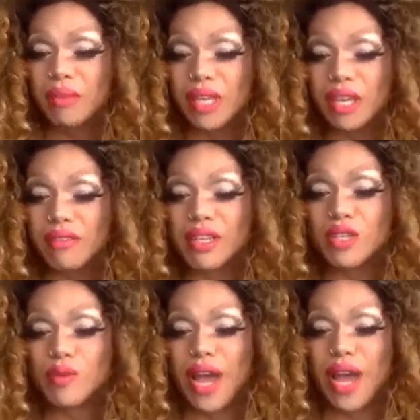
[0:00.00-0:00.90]
giving
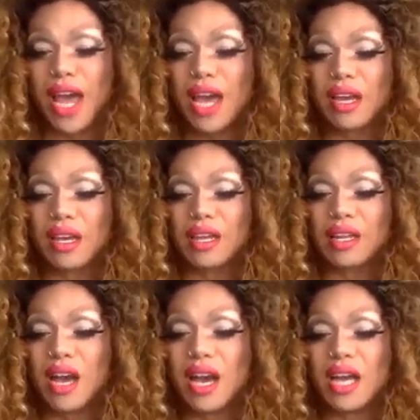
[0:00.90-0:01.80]
drag
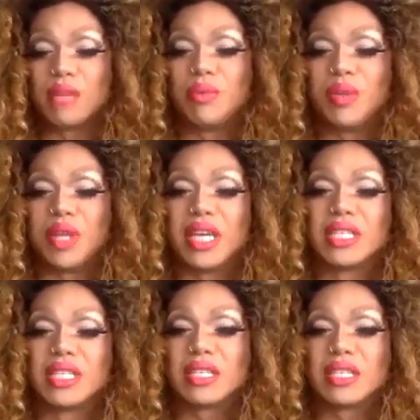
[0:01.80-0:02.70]
not in a
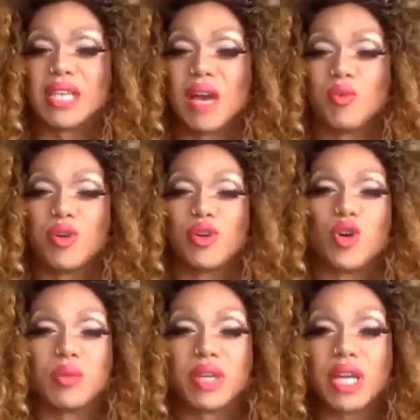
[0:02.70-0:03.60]
place that would
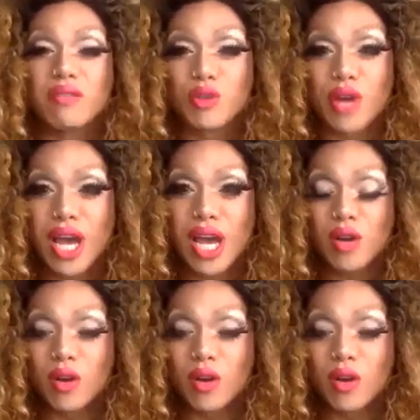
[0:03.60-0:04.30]
normally have drag,